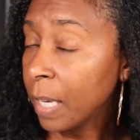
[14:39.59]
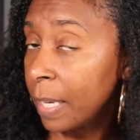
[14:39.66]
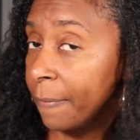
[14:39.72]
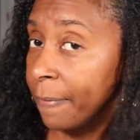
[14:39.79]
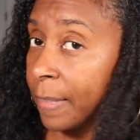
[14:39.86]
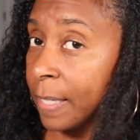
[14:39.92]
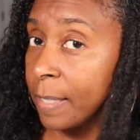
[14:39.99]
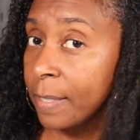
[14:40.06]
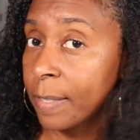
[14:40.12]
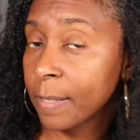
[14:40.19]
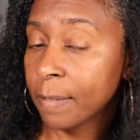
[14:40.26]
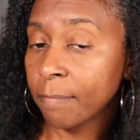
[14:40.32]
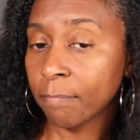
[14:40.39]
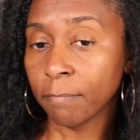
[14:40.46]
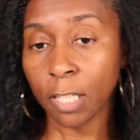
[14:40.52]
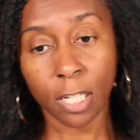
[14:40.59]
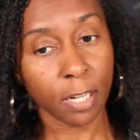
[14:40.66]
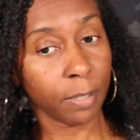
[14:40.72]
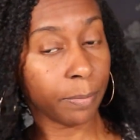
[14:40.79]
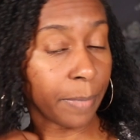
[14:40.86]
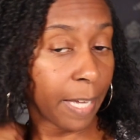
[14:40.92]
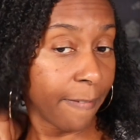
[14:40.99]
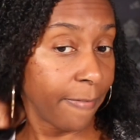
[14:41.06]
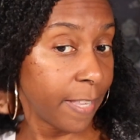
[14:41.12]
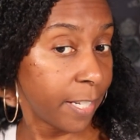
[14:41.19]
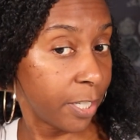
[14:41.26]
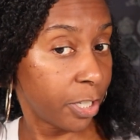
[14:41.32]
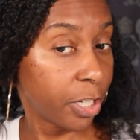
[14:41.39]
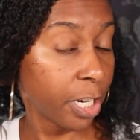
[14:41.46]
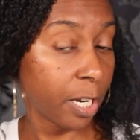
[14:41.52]
if this, you know, if
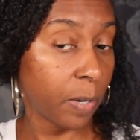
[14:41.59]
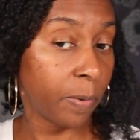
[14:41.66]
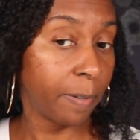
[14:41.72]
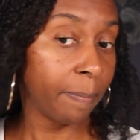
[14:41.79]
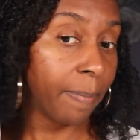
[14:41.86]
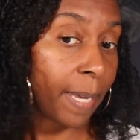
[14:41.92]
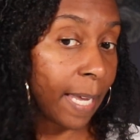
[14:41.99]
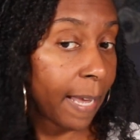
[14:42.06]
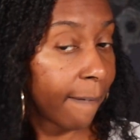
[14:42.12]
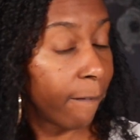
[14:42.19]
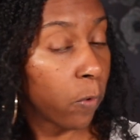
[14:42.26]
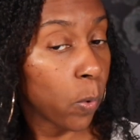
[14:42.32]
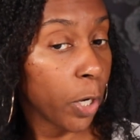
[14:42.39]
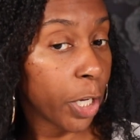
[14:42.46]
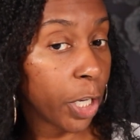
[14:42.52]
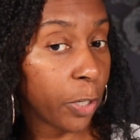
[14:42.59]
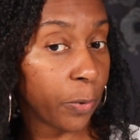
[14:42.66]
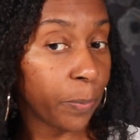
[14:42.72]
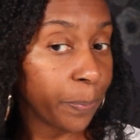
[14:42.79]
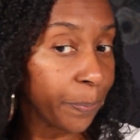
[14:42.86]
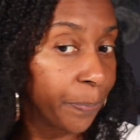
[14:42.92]
this gel would be for you.